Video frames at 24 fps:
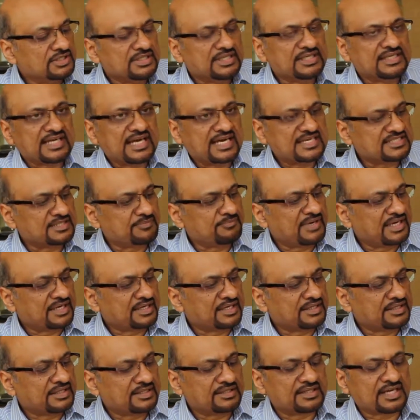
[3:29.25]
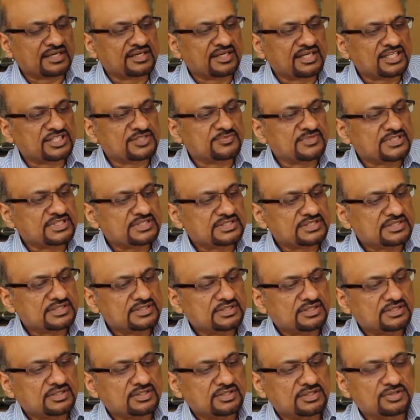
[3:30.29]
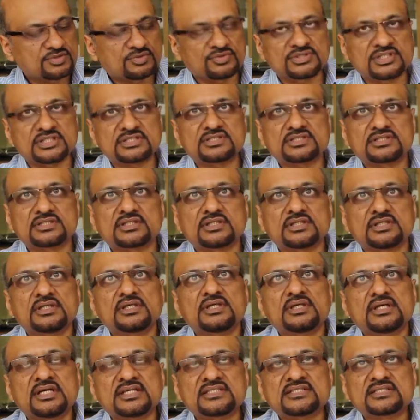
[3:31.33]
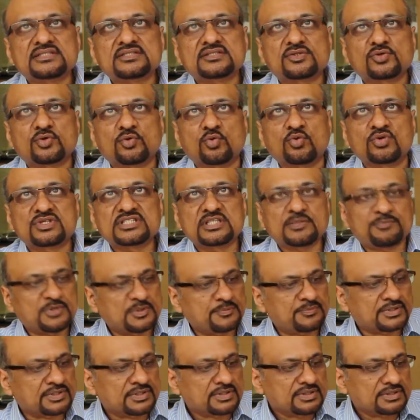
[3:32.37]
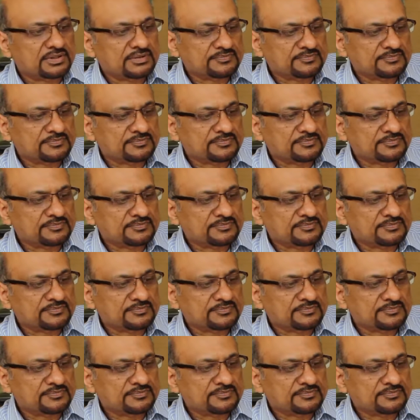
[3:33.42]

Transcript: It has a magnetic engagements, so it just holds the paper.